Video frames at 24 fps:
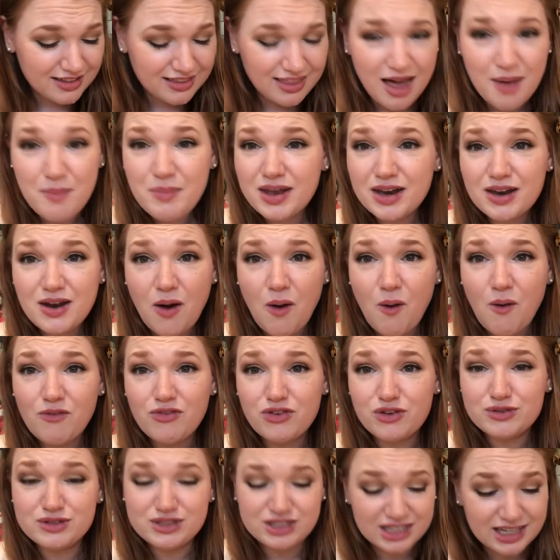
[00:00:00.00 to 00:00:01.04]
Let me know if
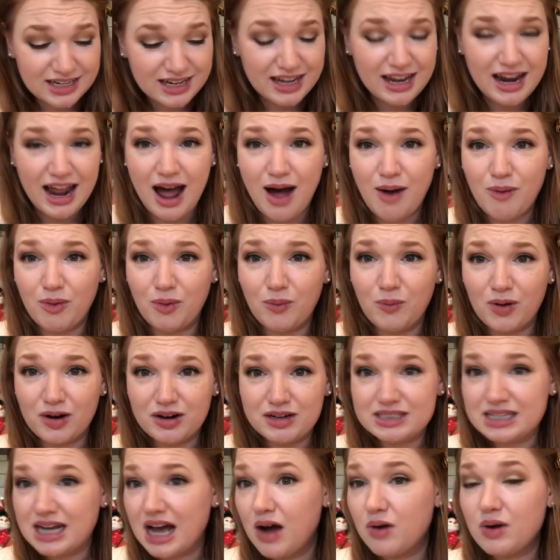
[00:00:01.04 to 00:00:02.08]
you did it, how it
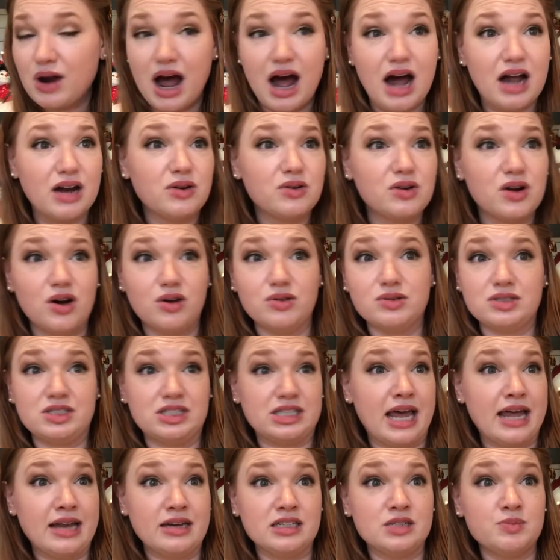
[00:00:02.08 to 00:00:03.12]
worked out. I don't know,
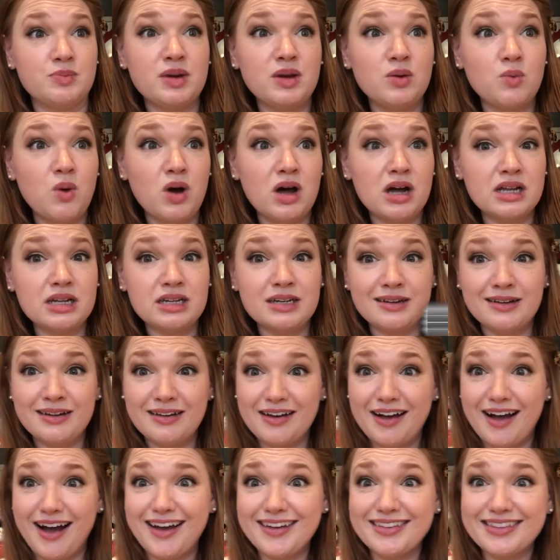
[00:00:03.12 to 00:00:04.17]
send me one.
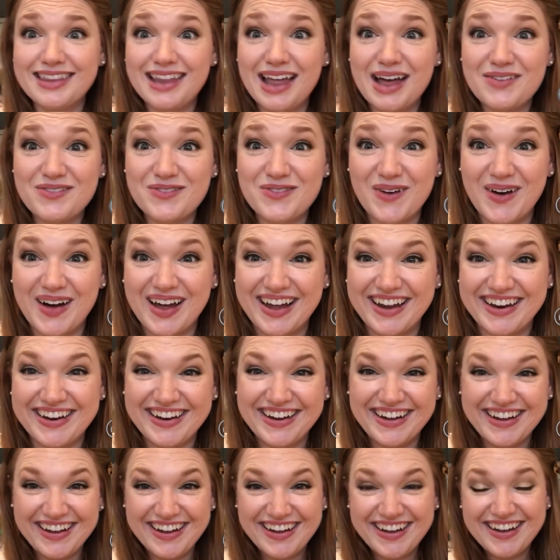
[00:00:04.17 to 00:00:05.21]
I'd love
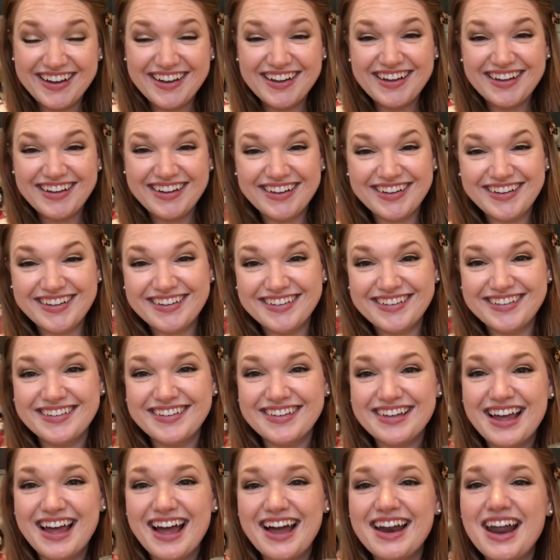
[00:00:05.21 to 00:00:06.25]
one.
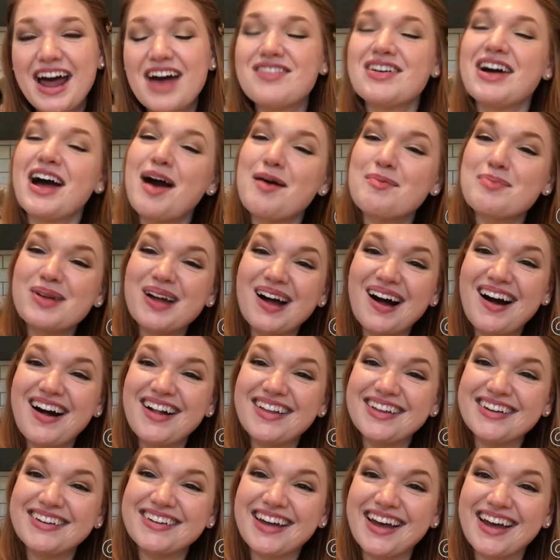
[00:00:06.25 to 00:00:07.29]
And have a happy
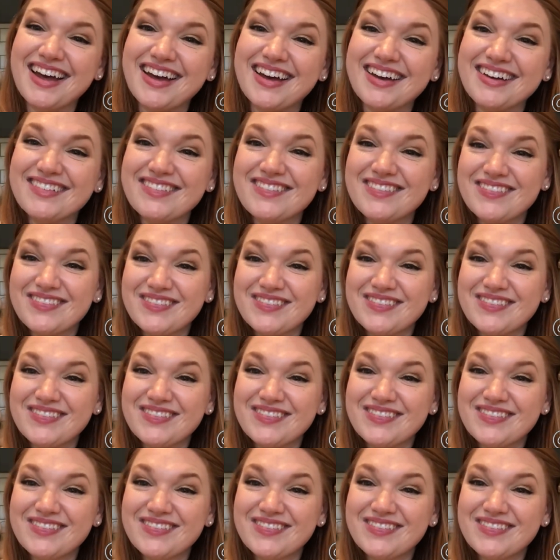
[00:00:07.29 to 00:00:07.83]
holiday.